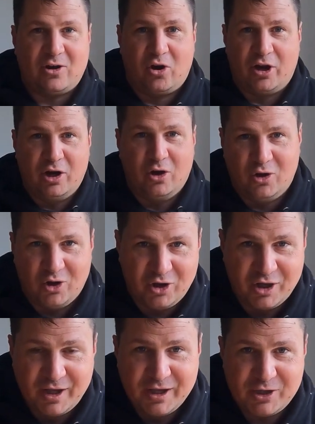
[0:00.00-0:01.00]
on a
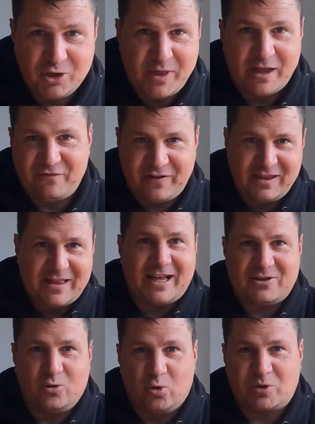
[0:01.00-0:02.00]
lure, you then think
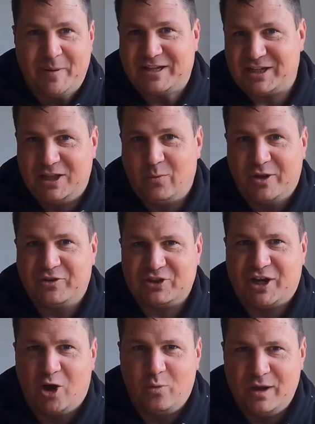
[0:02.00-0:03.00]
that's automatically the one to
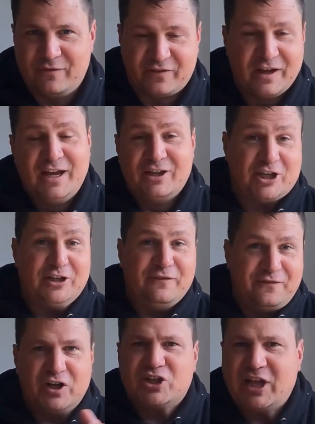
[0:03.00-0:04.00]
go with. So you fish